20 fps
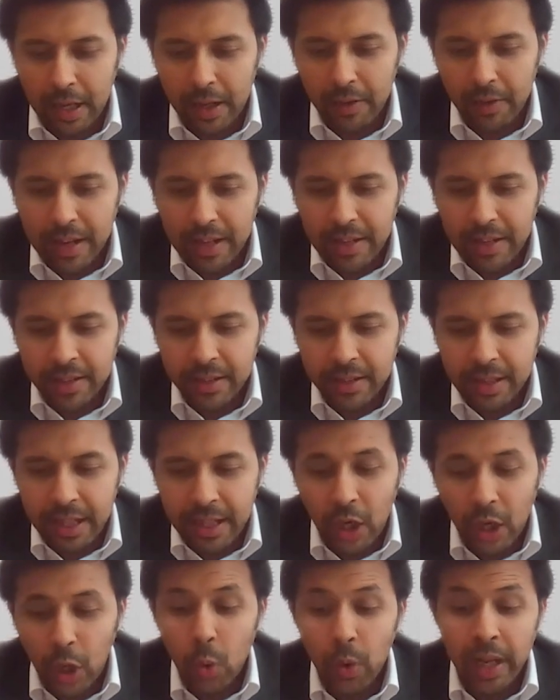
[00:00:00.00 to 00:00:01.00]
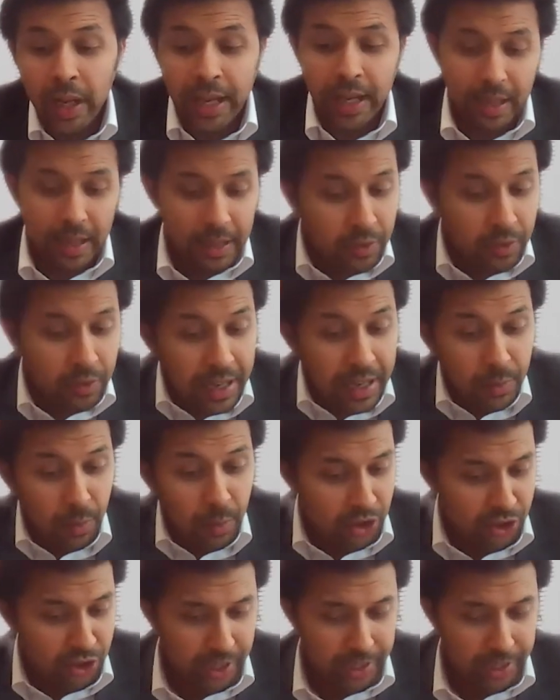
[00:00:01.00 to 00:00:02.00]
reasons, including
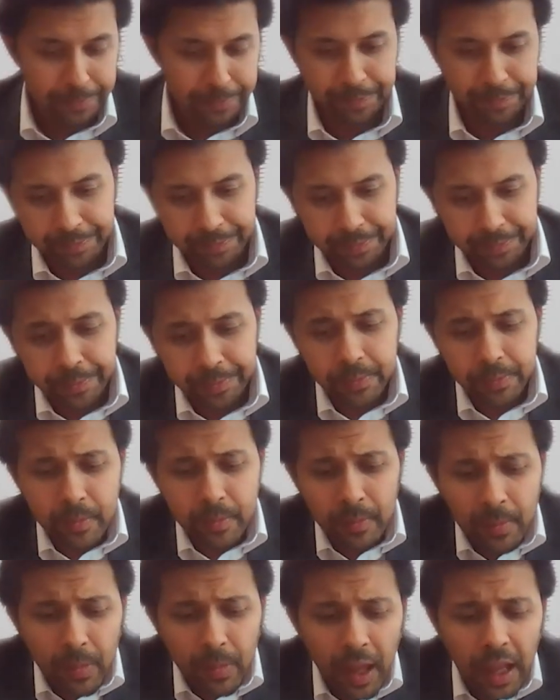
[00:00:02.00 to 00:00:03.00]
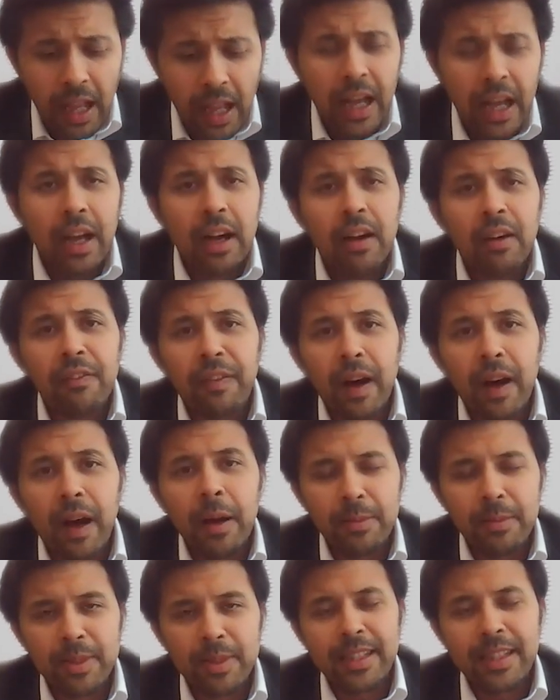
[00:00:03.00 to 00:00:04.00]
greenwashing.
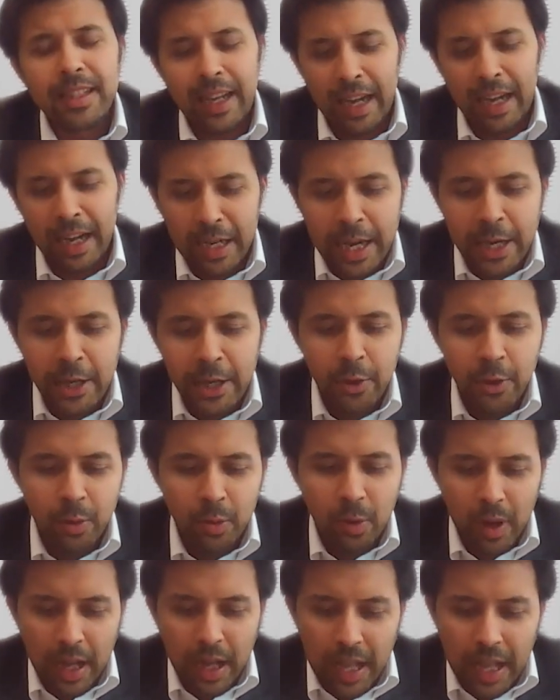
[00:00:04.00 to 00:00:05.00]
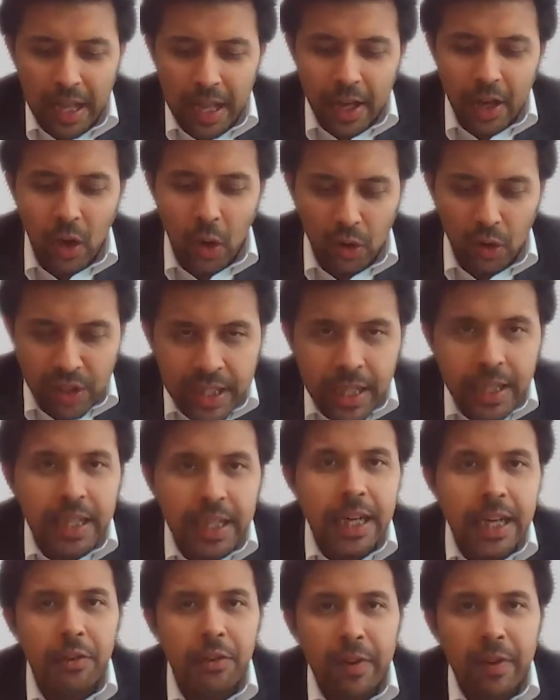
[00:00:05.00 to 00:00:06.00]
Firms need to
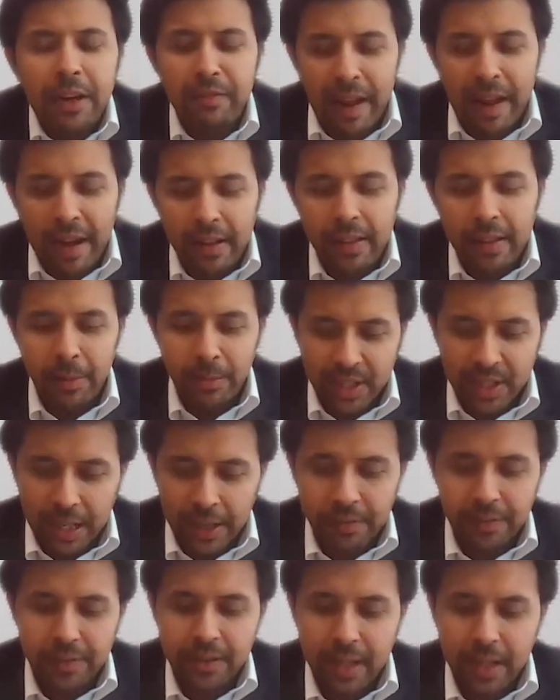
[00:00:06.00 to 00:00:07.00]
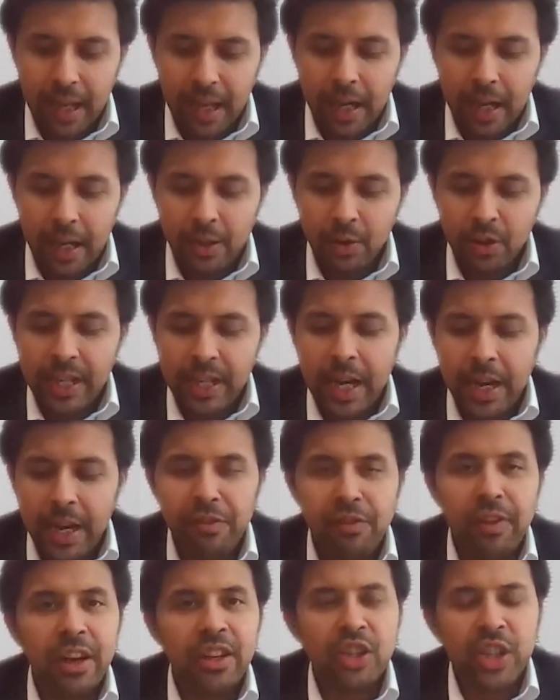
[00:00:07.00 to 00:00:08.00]
constantly reinvent themselves to stay
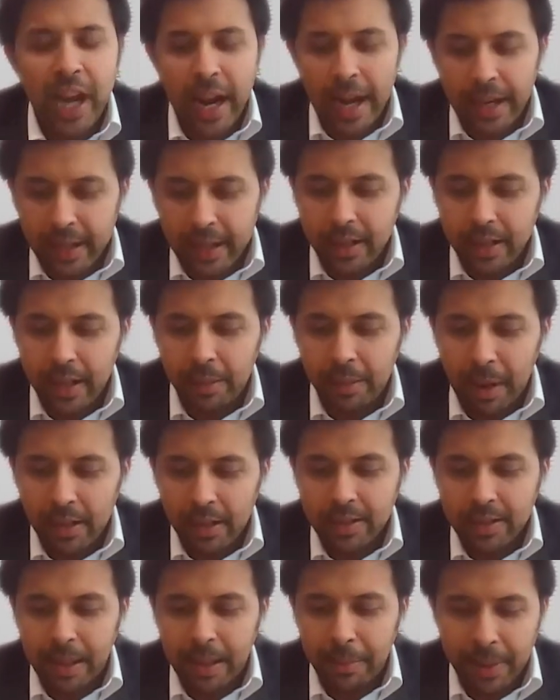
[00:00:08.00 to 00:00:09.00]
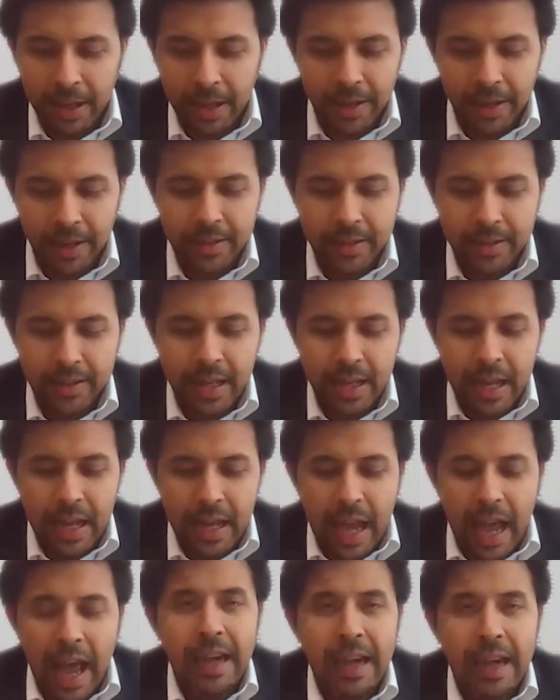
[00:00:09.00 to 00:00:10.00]
differentiated amongst their peers,
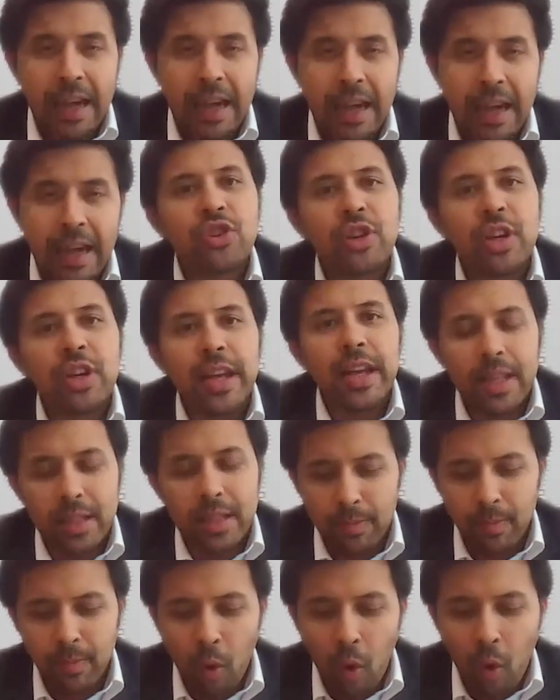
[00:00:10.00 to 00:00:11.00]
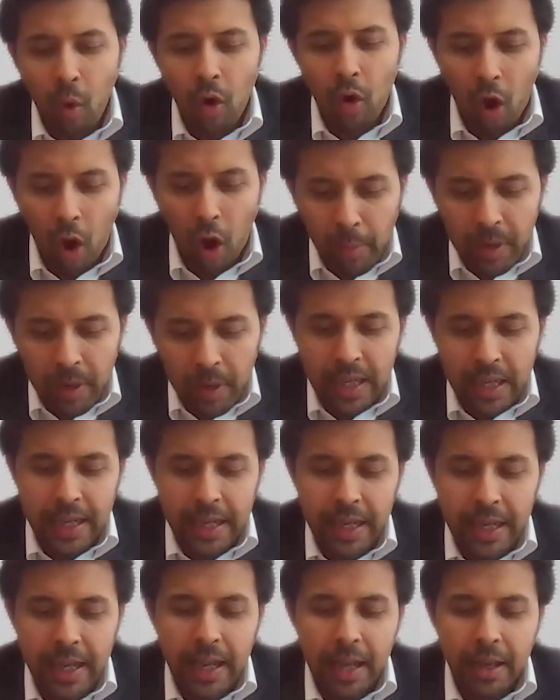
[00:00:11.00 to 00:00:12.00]
and ESG is more
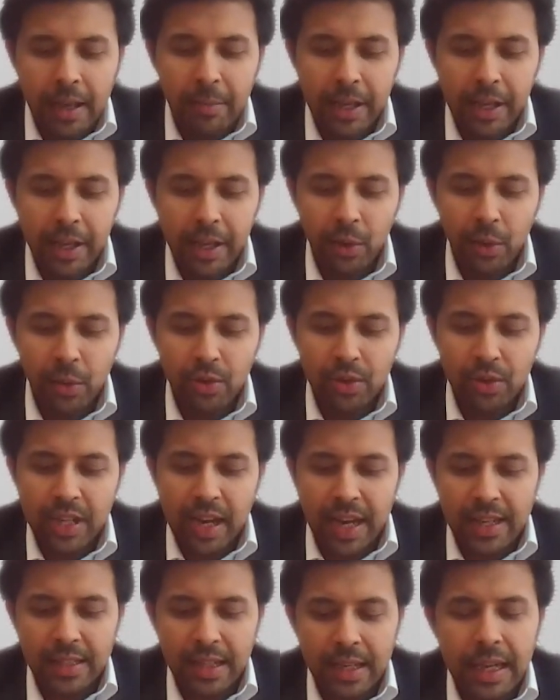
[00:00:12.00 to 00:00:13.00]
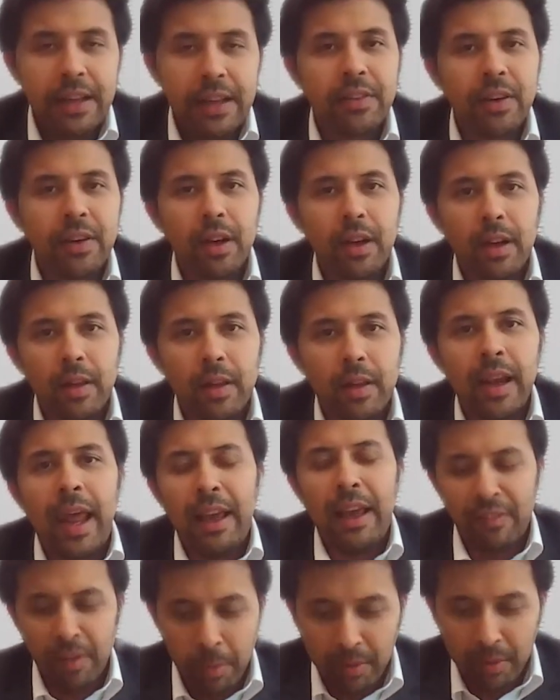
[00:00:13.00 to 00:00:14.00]
commonly being used as a lever than
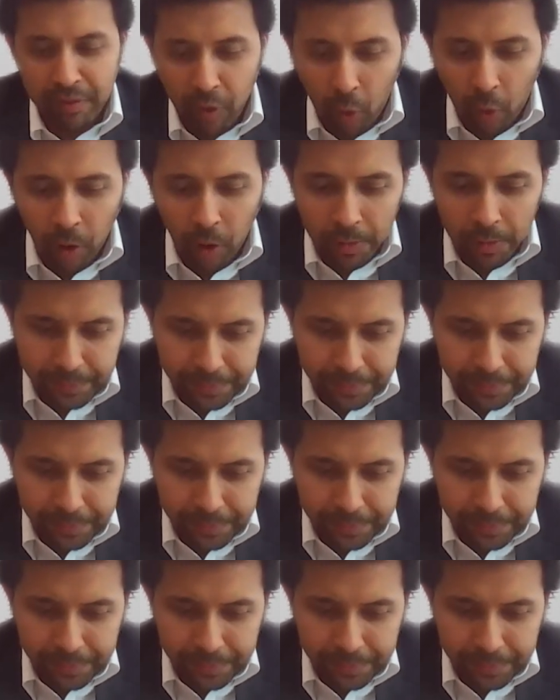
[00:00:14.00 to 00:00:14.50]
ever before.